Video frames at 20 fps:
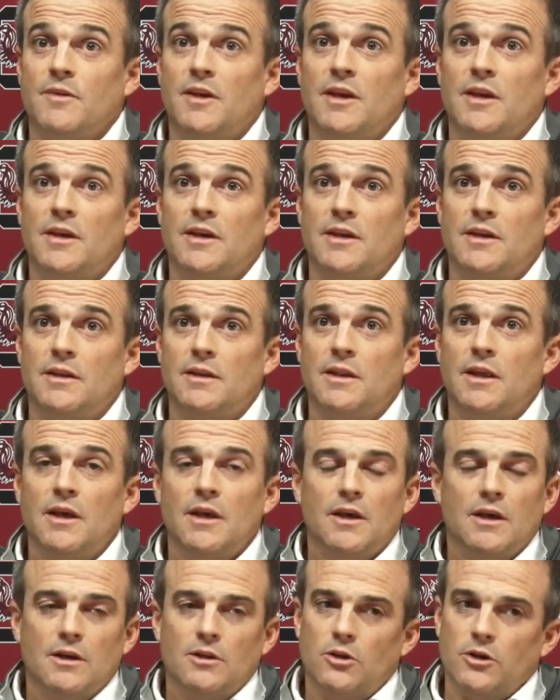And
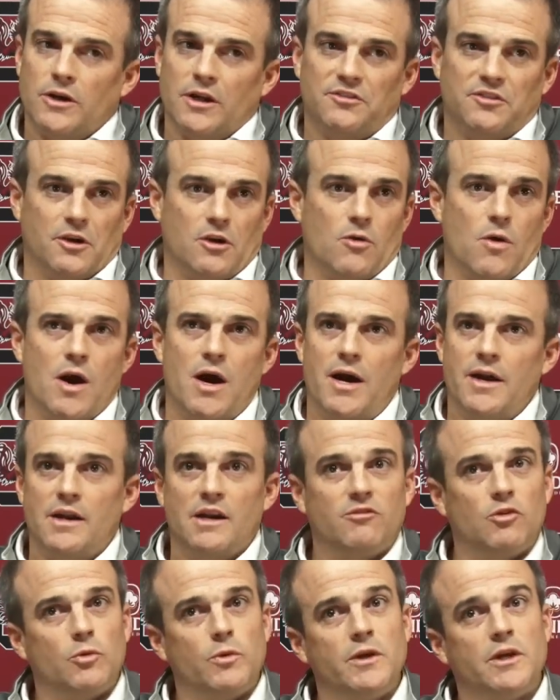look, it's a
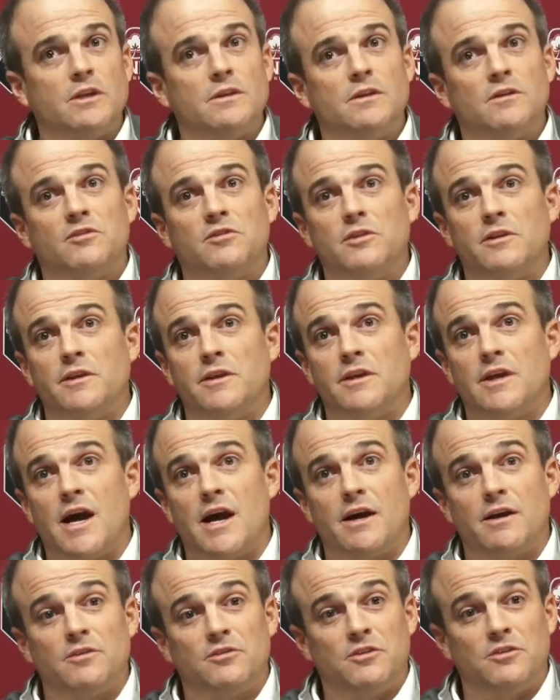grind every week in this league,
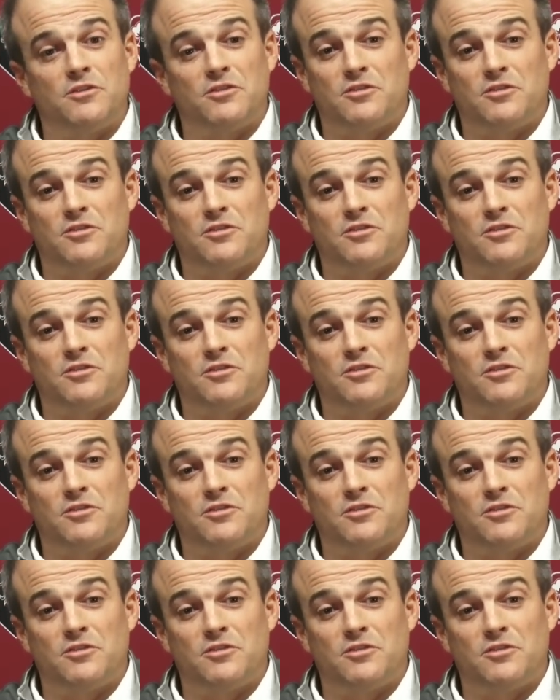guys.